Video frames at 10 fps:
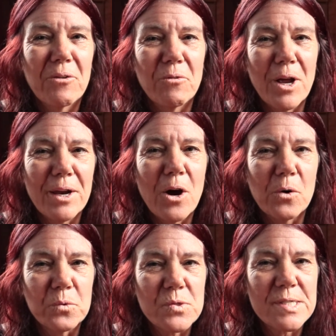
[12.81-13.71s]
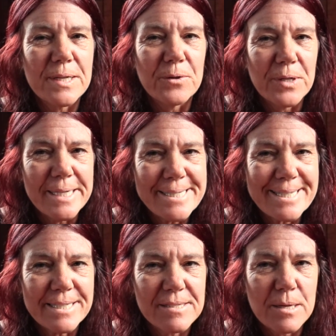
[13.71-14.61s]
run a whole series
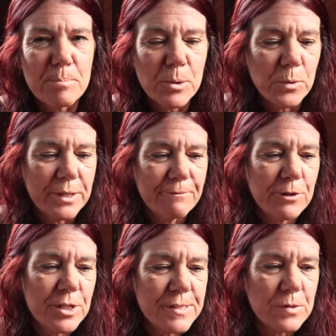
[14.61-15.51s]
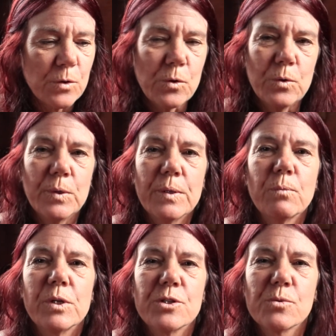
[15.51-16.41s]
at some point very soon,
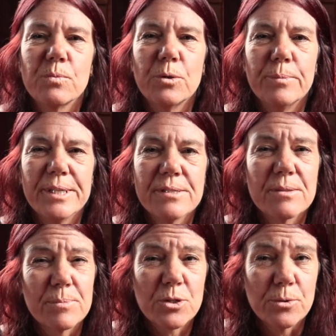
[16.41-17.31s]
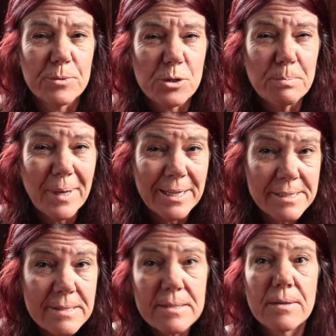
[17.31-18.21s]
which will be subscription
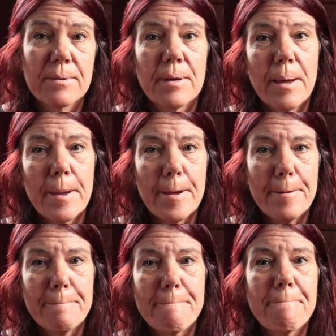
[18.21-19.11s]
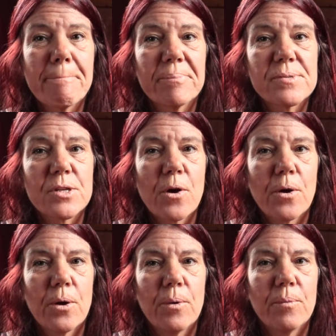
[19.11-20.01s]
based.
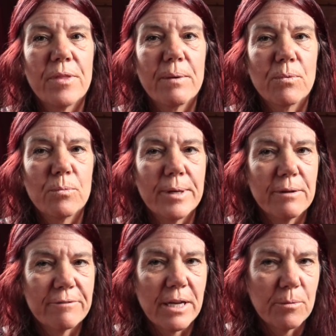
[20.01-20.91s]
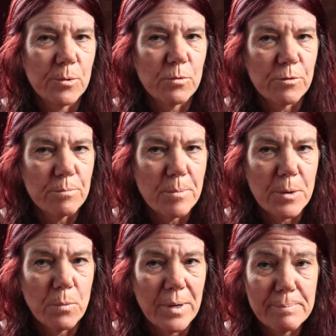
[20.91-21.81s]
So that will be available from my
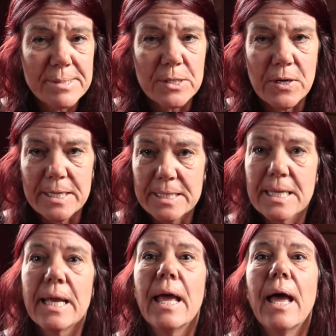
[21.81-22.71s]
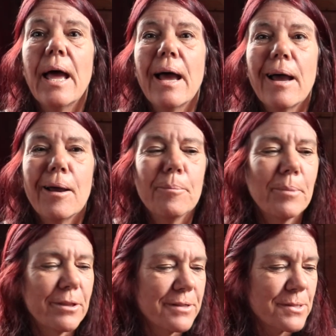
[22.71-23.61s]
website.
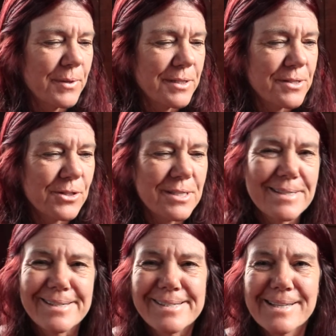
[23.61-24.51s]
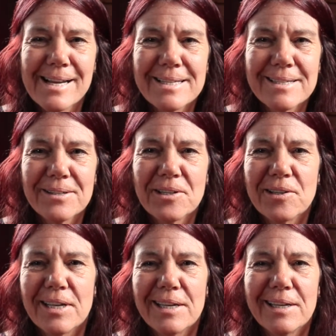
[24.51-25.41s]
But this one's just a starter,
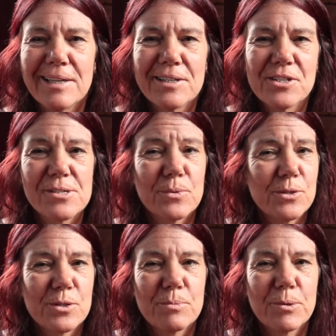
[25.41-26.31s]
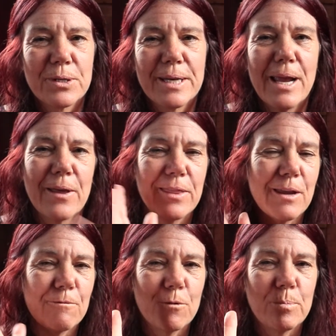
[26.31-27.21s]
and I just wanted to put it out
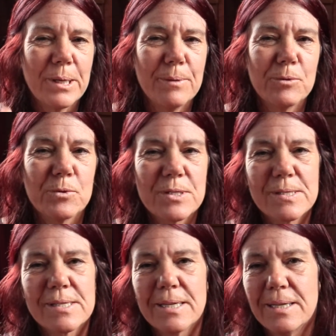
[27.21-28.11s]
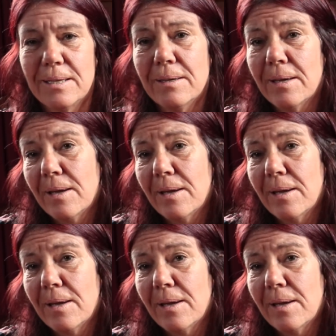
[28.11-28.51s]
there for people to see